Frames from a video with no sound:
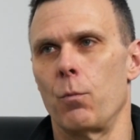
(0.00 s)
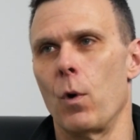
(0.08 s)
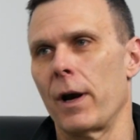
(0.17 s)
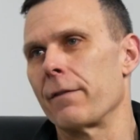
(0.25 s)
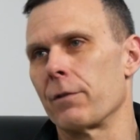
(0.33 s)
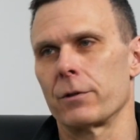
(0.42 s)

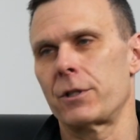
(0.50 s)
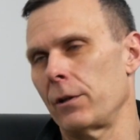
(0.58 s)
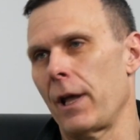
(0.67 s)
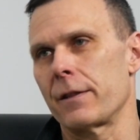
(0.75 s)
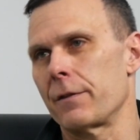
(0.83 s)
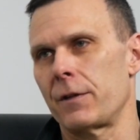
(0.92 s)
whatever
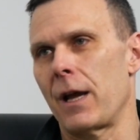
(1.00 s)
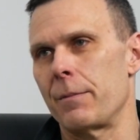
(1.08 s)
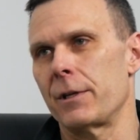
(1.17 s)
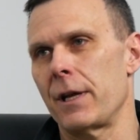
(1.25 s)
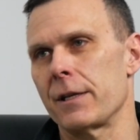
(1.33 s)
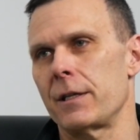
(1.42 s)
length of time
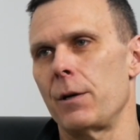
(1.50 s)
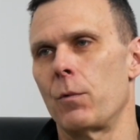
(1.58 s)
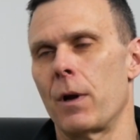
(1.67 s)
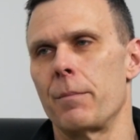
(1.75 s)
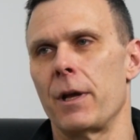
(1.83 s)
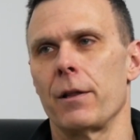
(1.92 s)
it takes to eat
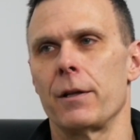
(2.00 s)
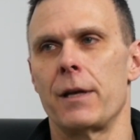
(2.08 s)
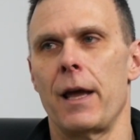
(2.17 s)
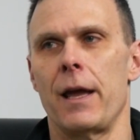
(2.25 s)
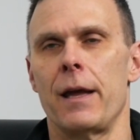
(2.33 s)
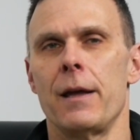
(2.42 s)
one meal a
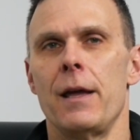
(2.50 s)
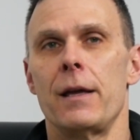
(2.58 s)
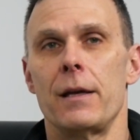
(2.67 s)
day.